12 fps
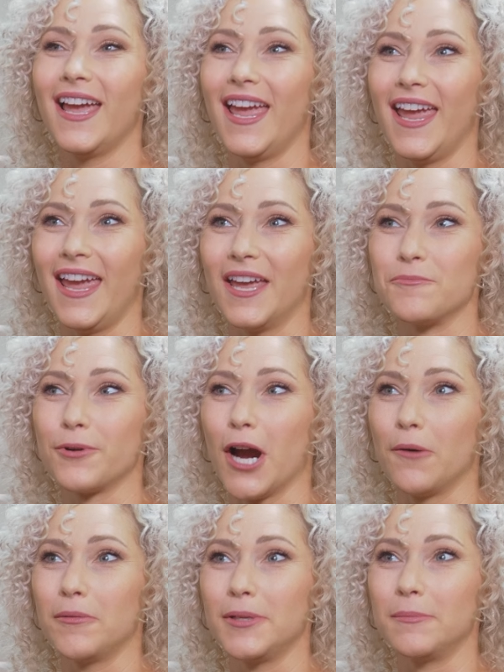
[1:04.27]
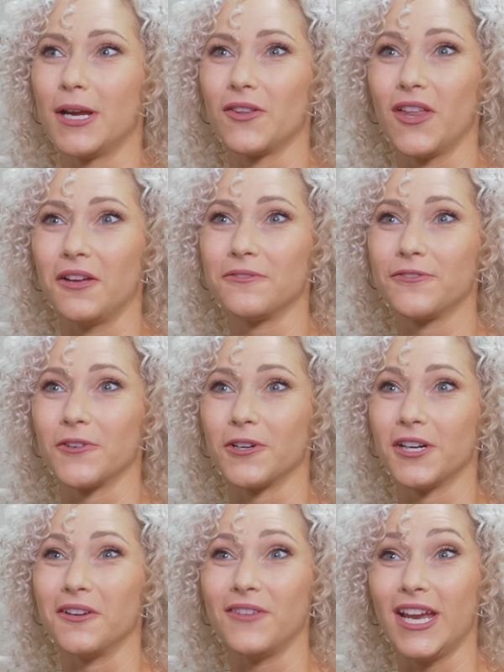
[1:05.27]
and probably my love
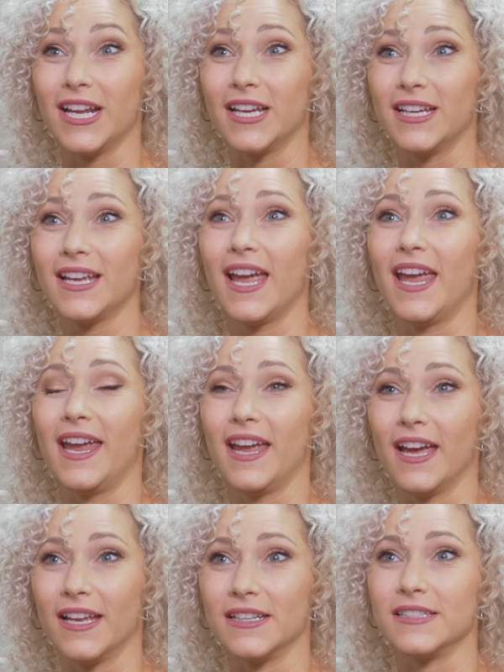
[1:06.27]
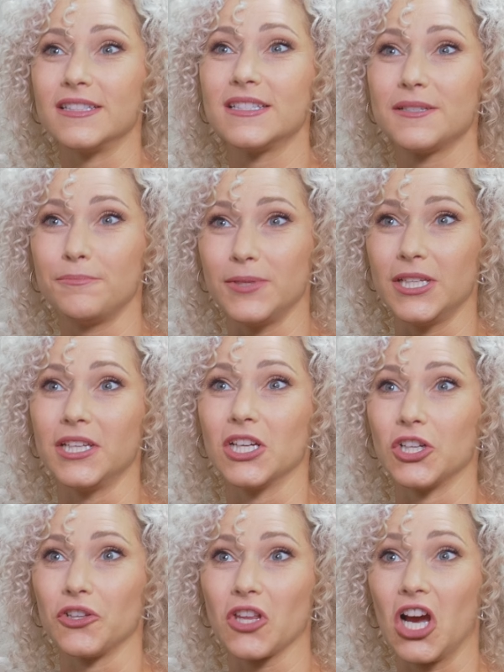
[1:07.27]
for Aveda and being
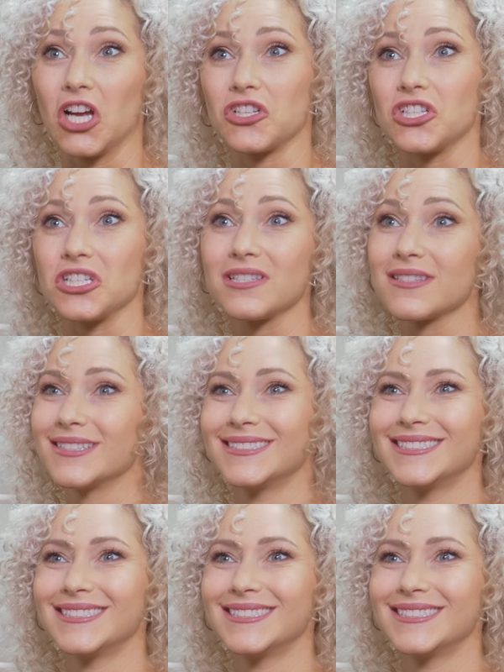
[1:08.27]
earth conscious.